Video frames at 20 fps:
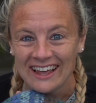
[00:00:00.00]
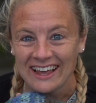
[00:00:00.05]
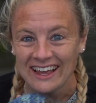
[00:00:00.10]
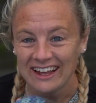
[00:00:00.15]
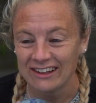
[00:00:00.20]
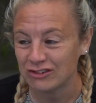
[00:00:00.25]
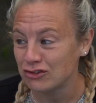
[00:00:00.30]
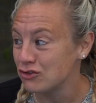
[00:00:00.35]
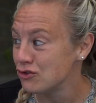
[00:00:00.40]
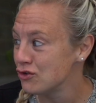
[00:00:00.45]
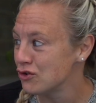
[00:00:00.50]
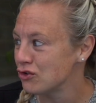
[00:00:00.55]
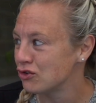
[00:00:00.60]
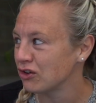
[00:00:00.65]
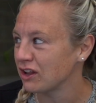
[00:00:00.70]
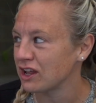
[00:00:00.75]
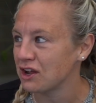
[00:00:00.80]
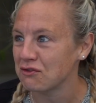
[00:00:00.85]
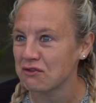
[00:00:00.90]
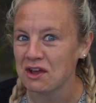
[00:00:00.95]
It's
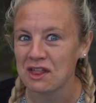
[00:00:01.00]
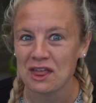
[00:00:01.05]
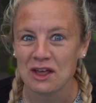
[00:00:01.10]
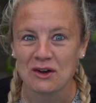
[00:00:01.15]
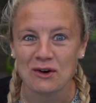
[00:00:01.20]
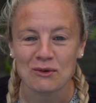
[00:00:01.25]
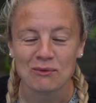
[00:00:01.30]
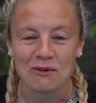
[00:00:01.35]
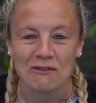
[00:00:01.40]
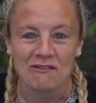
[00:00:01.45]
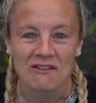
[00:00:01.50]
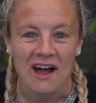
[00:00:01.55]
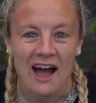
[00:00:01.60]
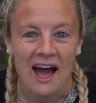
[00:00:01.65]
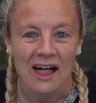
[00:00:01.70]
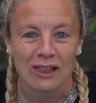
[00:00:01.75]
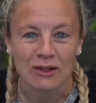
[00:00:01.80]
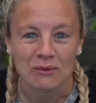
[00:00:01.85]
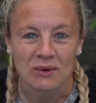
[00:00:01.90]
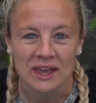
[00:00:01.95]
usually a really good one for
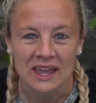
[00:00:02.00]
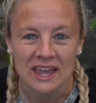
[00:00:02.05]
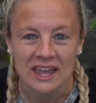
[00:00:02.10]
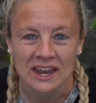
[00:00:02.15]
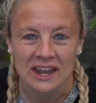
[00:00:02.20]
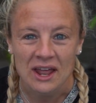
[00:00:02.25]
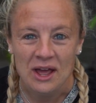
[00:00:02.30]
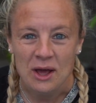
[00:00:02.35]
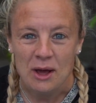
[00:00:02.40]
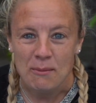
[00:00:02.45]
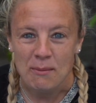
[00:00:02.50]
Halloween,